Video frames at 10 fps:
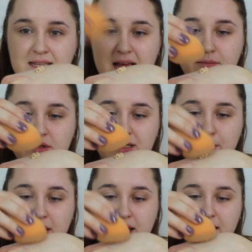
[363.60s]
the same, just
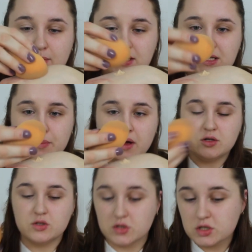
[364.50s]
dipping it in with the
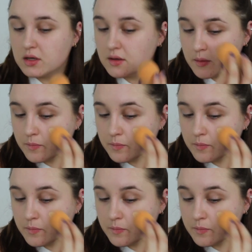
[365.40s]
sponge.